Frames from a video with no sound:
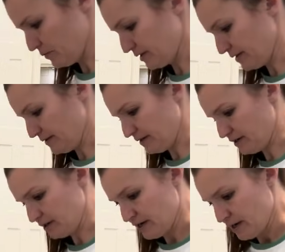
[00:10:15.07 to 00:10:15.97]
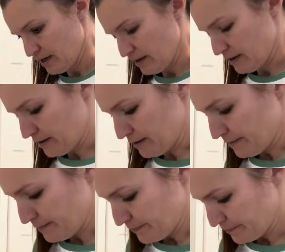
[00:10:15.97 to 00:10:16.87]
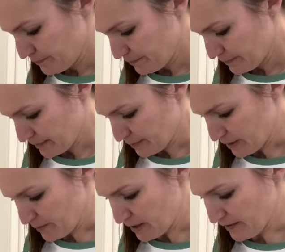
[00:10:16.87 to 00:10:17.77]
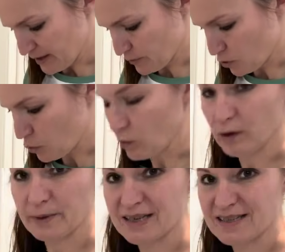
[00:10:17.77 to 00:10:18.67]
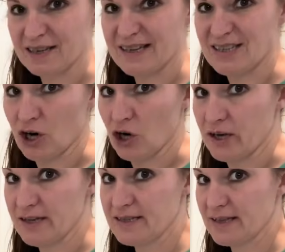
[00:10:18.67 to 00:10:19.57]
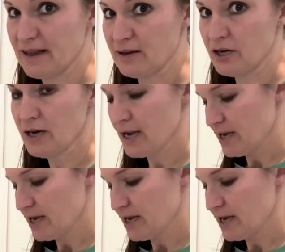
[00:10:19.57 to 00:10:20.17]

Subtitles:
work in there. But I'm gonna let them cool because they need to harden together.